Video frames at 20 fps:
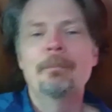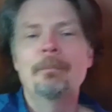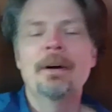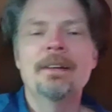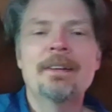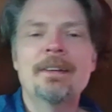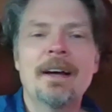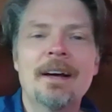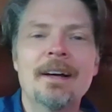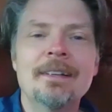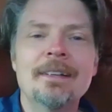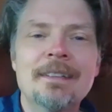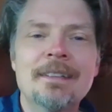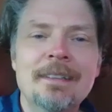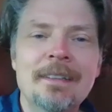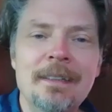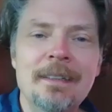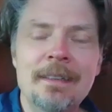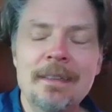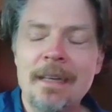but uh
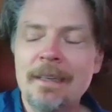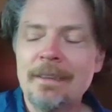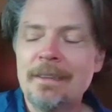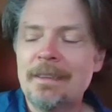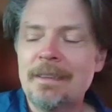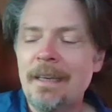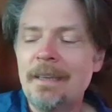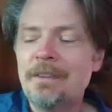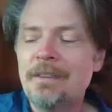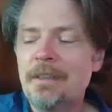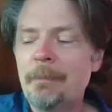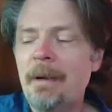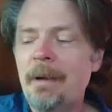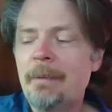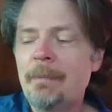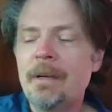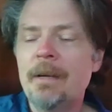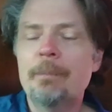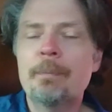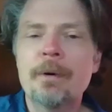she, uh, she, and she
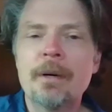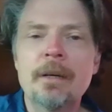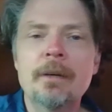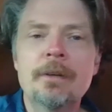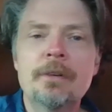made me a pretty